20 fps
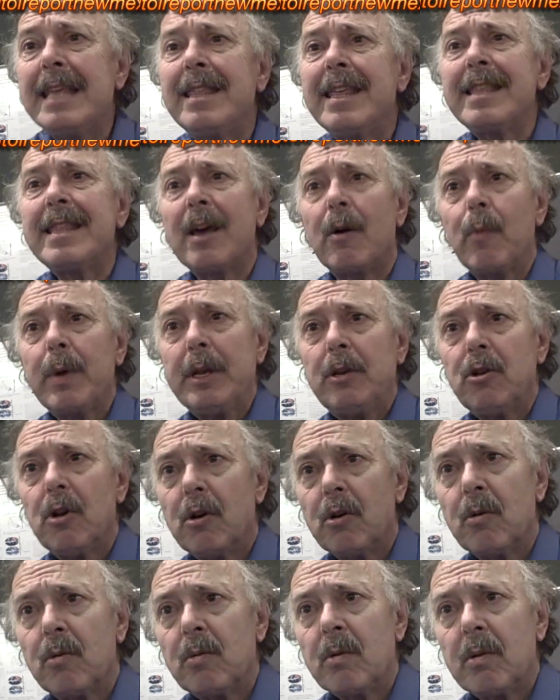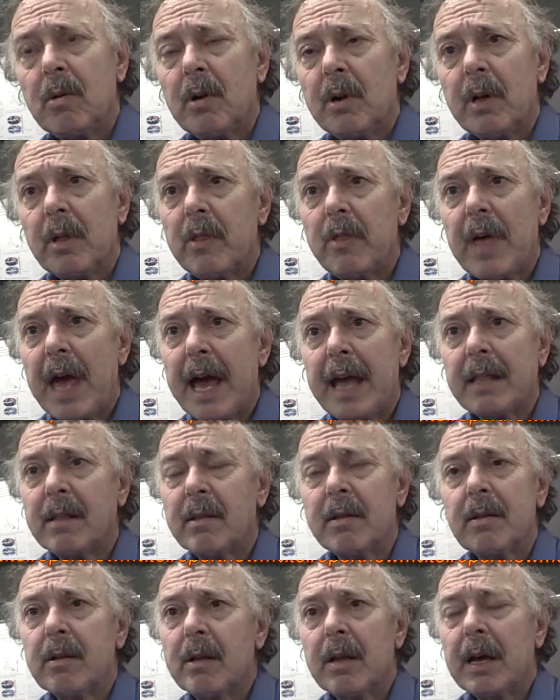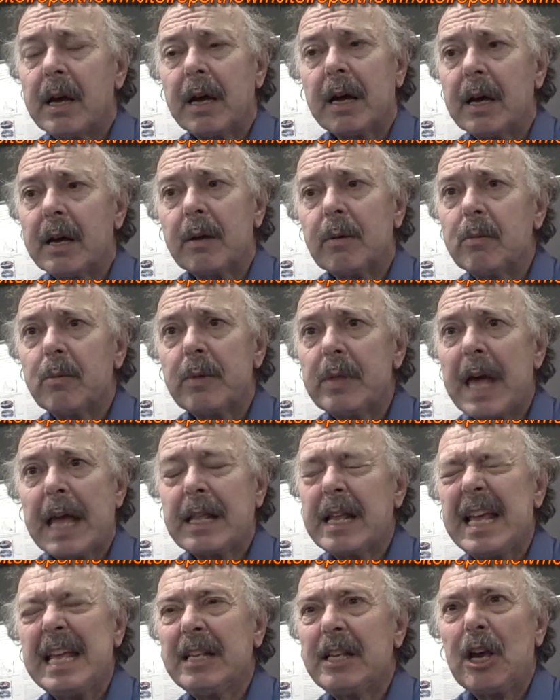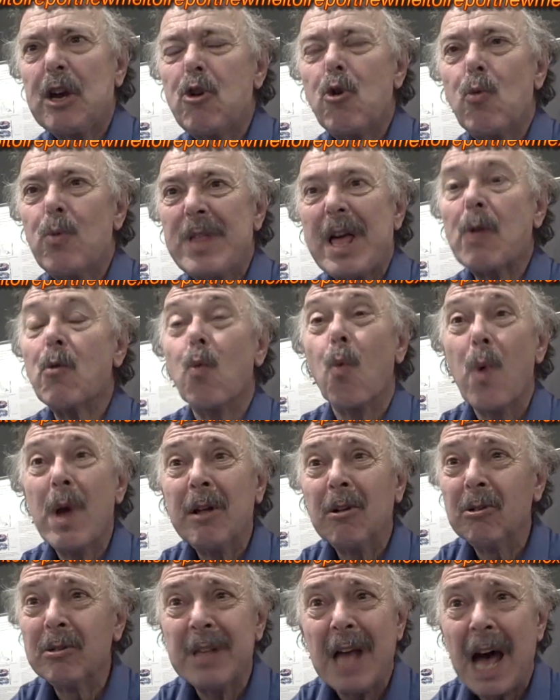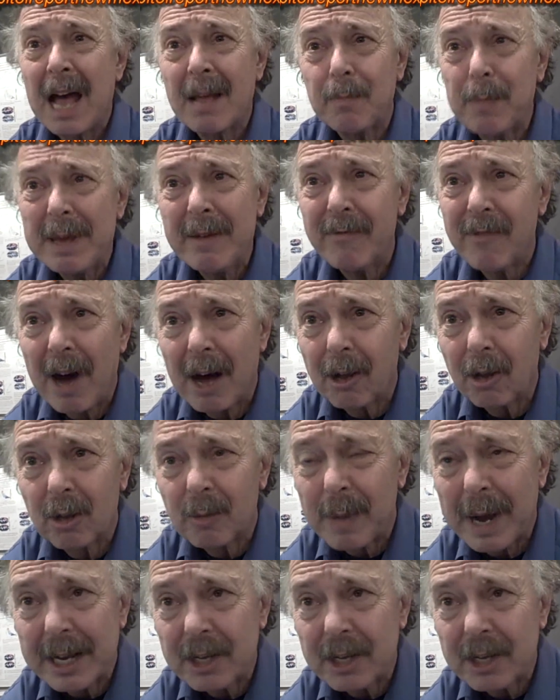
anything that we do that uh, that, it, that will not be followed